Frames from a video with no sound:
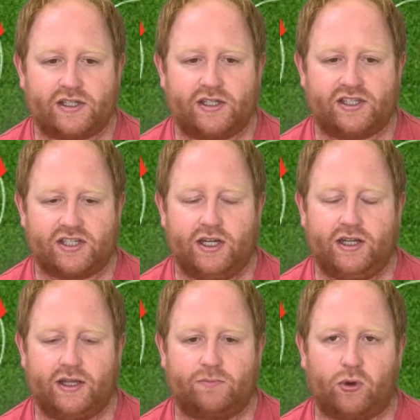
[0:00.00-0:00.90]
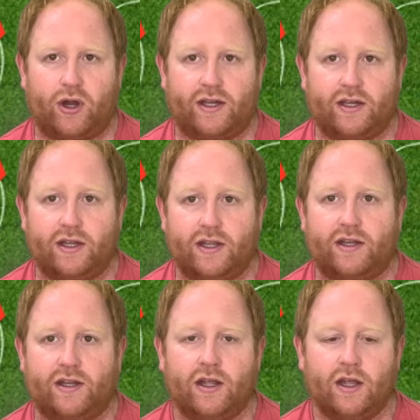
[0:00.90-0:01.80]
to see that Brighton
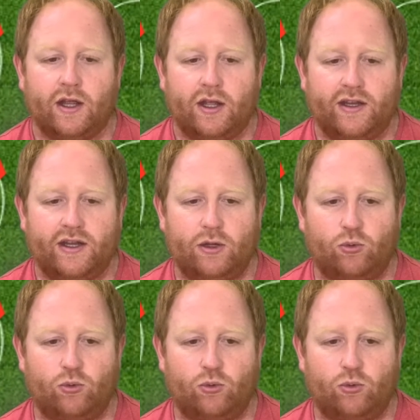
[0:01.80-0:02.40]
did indeed